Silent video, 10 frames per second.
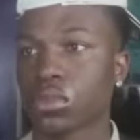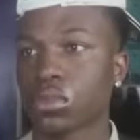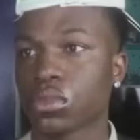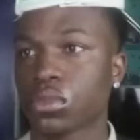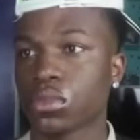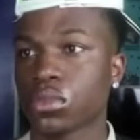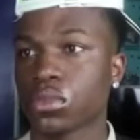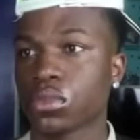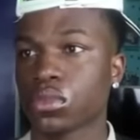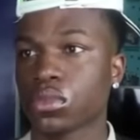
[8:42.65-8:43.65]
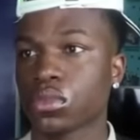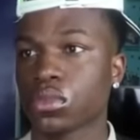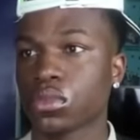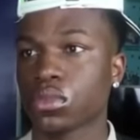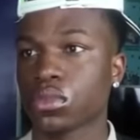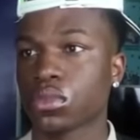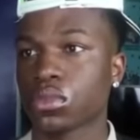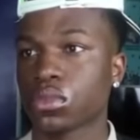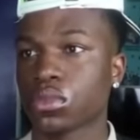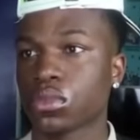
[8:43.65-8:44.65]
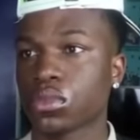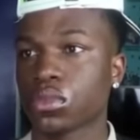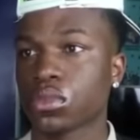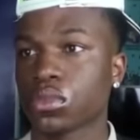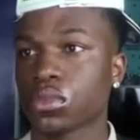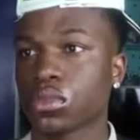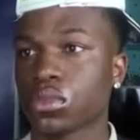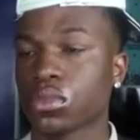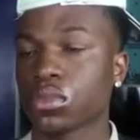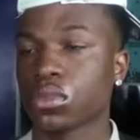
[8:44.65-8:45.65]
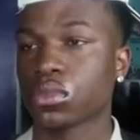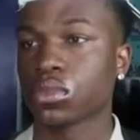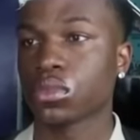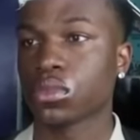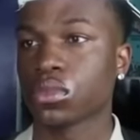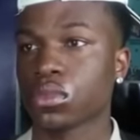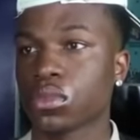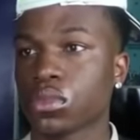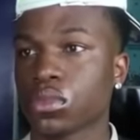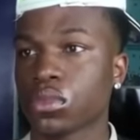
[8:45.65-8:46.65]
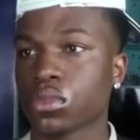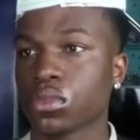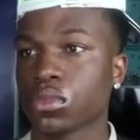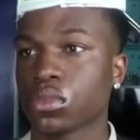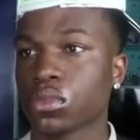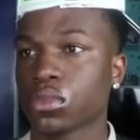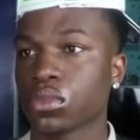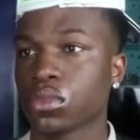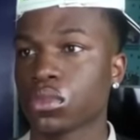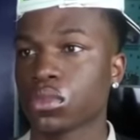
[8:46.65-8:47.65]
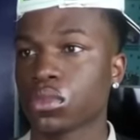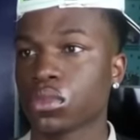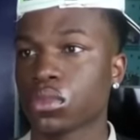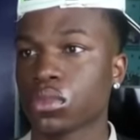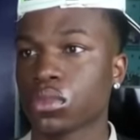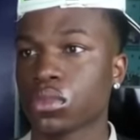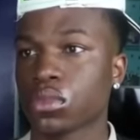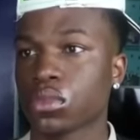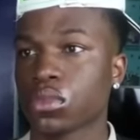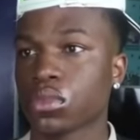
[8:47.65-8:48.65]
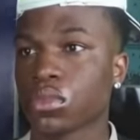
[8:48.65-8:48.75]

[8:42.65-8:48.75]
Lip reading: [no speech]